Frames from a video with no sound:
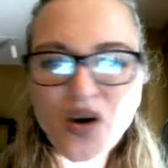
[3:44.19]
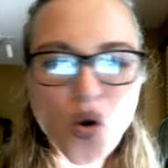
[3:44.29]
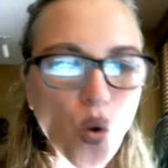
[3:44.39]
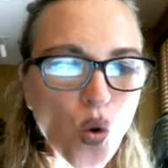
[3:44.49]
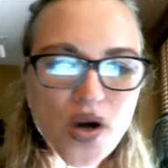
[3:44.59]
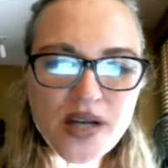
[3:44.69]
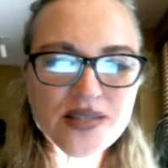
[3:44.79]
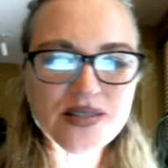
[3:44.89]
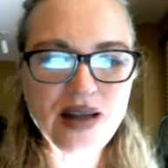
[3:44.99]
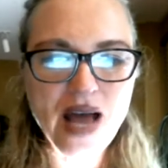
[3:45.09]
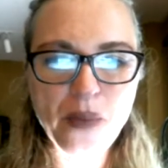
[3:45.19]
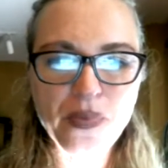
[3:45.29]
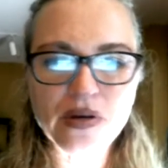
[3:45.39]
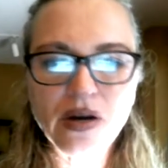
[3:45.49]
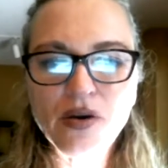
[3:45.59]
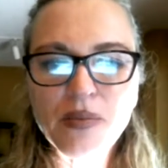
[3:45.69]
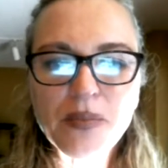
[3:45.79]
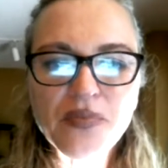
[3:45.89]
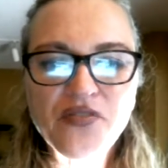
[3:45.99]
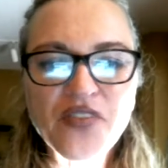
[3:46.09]
August it happened. I
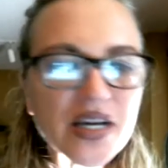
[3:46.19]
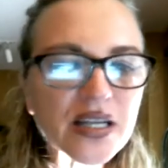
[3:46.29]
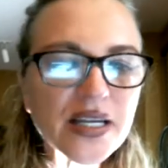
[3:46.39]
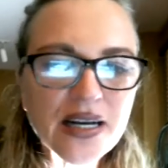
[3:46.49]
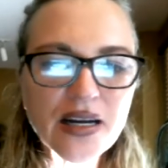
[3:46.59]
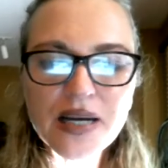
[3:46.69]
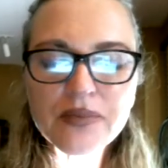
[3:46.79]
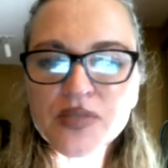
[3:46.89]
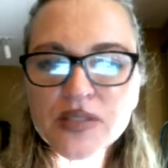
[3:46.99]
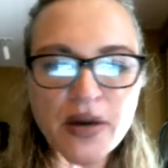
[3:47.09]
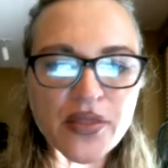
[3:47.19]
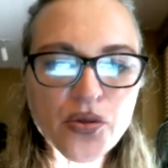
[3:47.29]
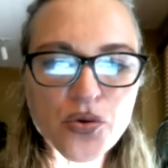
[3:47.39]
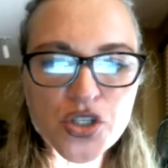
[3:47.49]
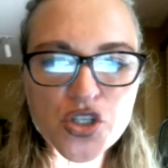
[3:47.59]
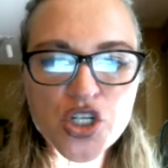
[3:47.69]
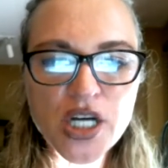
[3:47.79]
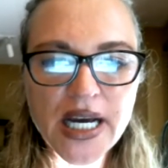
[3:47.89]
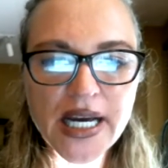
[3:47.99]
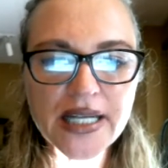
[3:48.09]
remember feeling like my thoughts
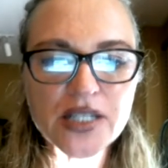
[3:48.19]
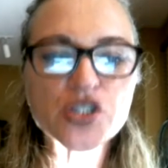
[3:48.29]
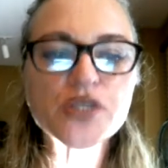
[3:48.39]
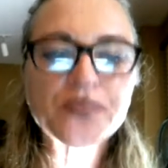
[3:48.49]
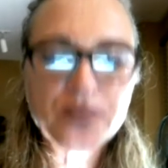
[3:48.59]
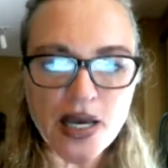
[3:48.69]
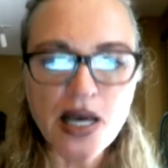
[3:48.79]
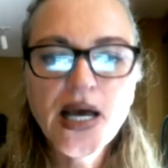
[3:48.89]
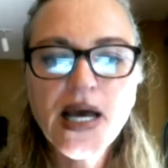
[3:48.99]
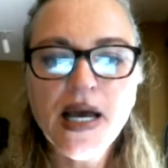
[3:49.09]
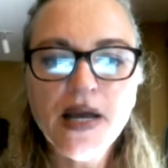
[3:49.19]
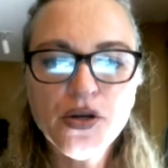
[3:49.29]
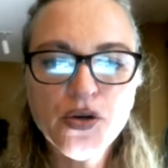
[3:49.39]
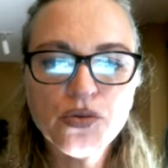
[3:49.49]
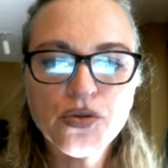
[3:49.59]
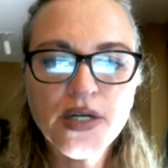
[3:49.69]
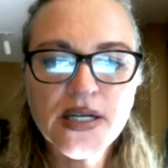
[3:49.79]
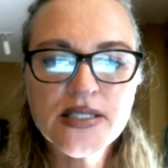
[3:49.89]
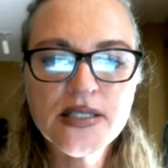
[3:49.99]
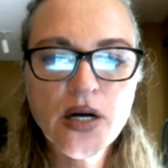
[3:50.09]
changed, and you'll
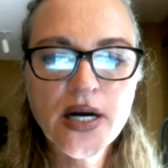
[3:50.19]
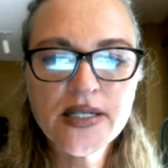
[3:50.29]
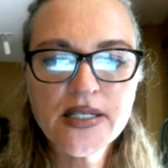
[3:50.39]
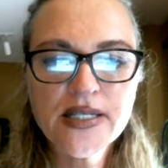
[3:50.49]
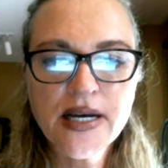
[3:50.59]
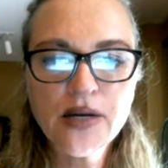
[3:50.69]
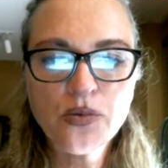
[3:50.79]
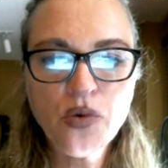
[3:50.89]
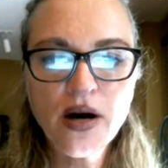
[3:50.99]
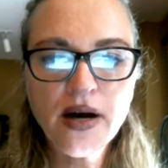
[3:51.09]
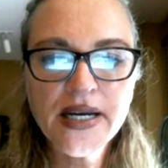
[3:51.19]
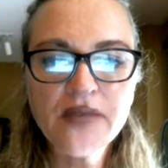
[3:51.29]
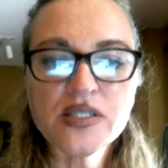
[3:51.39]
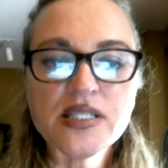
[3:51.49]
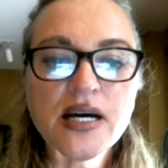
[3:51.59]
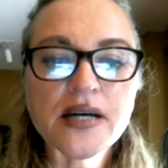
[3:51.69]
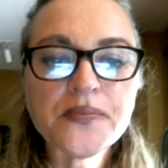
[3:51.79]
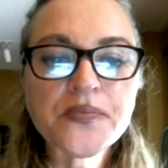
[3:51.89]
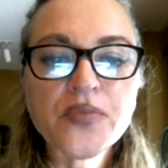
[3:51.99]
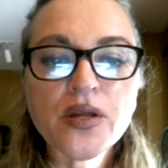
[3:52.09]
not understand why. Now the Sun
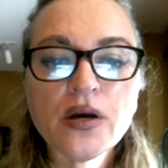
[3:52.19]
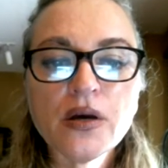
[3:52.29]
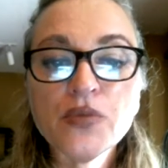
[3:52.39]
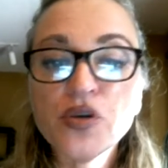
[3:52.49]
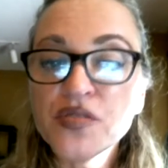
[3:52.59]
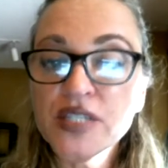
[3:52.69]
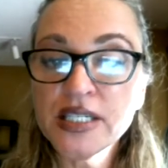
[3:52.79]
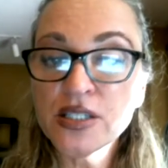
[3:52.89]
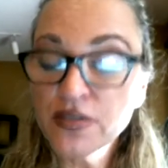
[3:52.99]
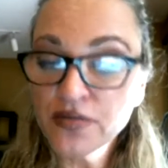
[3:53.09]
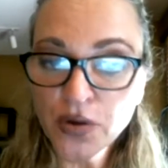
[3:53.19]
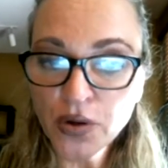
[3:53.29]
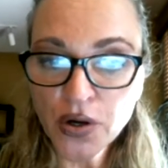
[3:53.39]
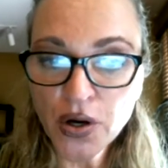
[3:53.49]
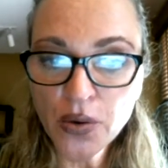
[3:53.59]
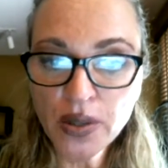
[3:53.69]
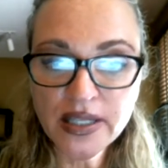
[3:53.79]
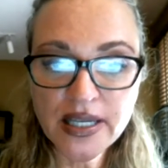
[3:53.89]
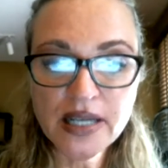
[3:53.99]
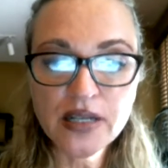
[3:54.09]
moves into Virgo at
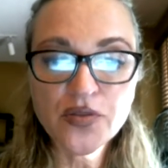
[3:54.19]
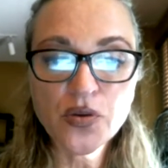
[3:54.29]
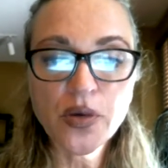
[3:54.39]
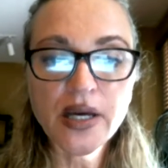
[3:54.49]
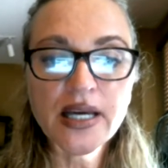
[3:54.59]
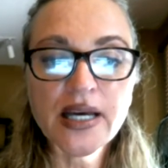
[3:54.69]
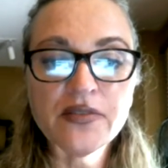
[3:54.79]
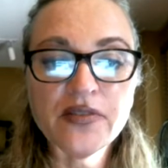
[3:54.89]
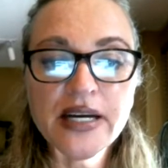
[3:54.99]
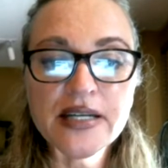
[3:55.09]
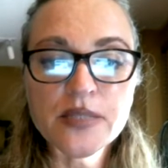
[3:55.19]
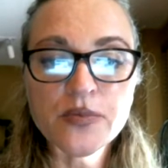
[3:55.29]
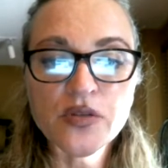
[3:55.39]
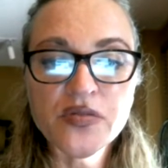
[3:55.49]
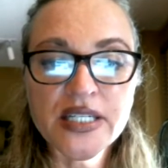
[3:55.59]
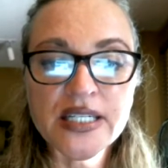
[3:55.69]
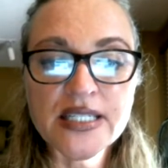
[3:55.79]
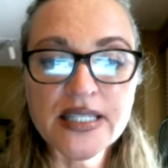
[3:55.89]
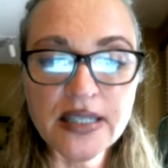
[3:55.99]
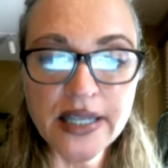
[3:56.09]
the end of the week, and Venus moves
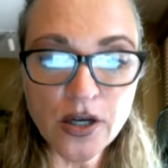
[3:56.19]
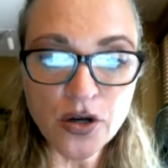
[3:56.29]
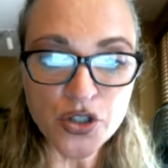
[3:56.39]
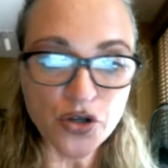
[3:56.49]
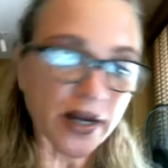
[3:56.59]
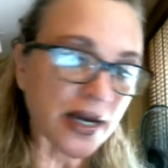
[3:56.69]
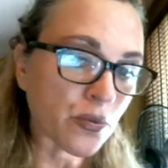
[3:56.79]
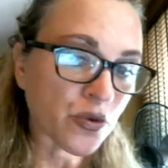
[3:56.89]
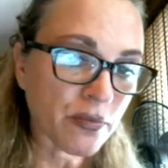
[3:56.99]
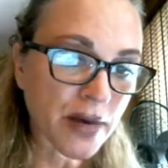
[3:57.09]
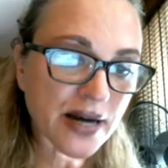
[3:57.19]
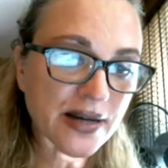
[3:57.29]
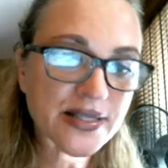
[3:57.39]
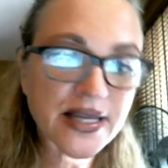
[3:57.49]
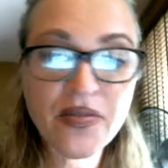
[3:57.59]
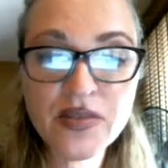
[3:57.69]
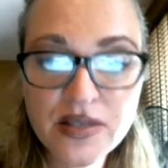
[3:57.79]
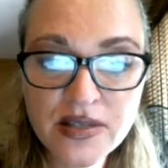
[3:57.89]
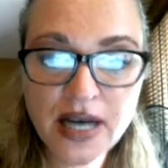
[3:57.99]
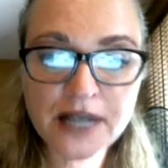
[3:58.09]
into Leo, joining up with Mars and the
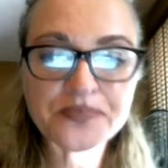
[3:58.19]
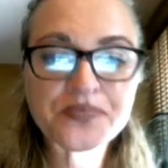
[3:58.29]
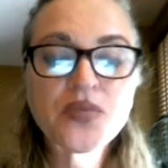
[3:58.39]
Sun.